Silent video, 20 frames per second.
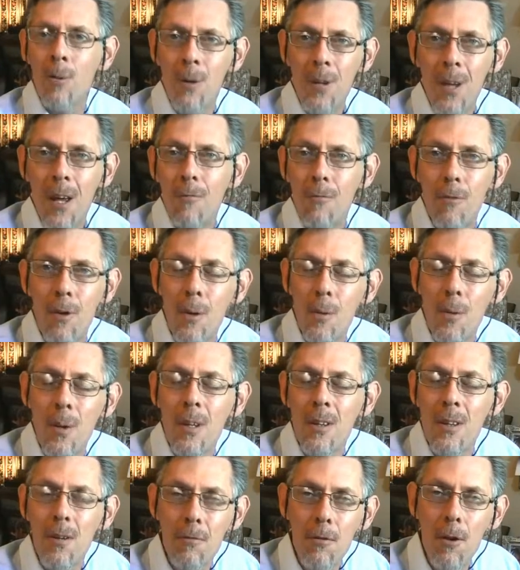with every
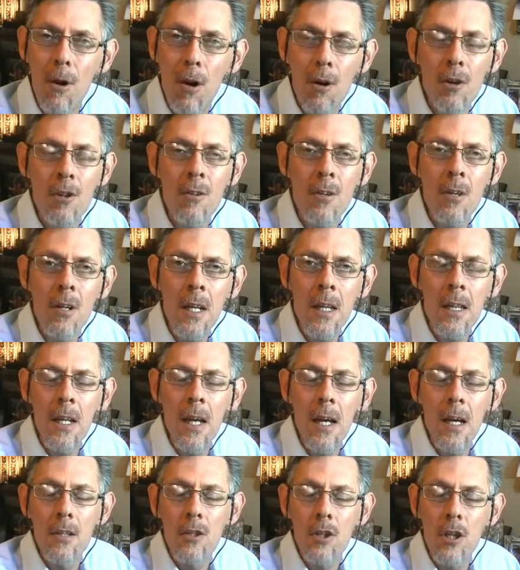wind of doctrine and
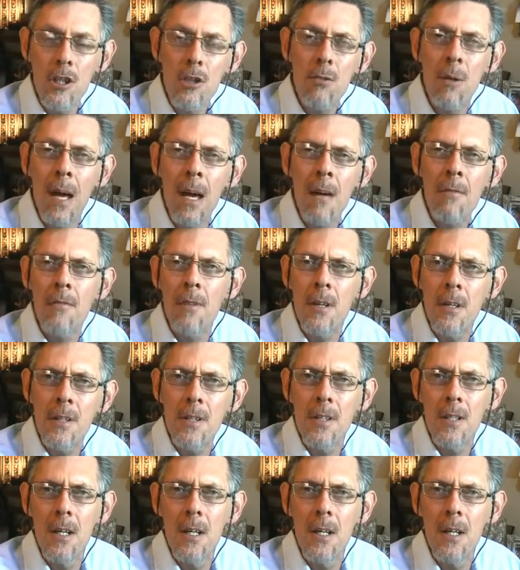just to have this